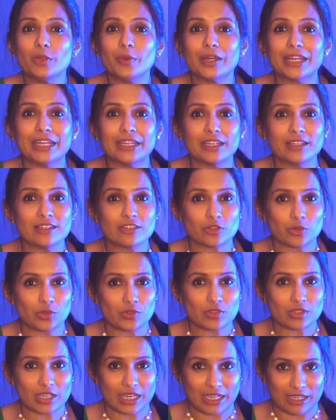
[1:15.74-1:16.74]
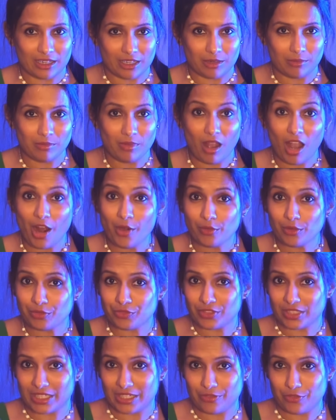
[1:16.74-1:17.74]
your Indian sourced income out of
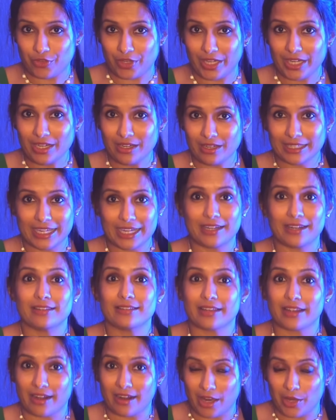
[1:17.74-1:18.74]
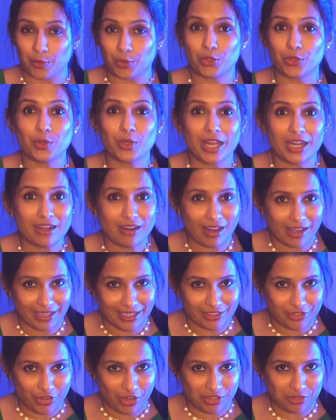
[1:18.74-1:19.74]
the country, that is NRO to
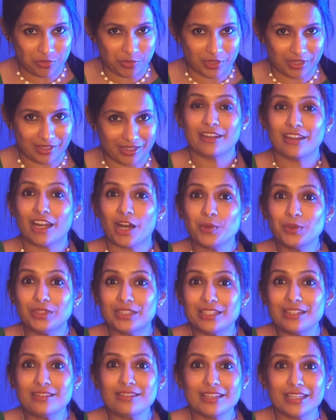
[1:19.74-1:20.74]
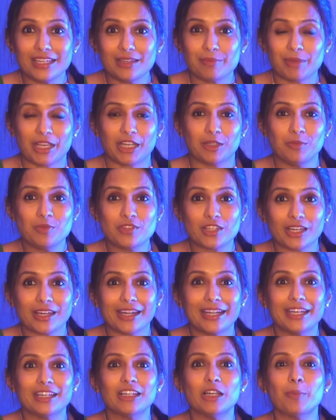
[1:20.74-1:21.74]
NRE transfer. Now, this becomes a
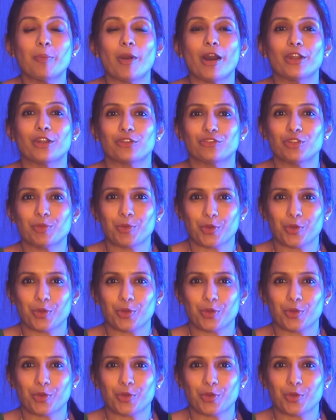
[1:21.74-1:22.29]
critical part of the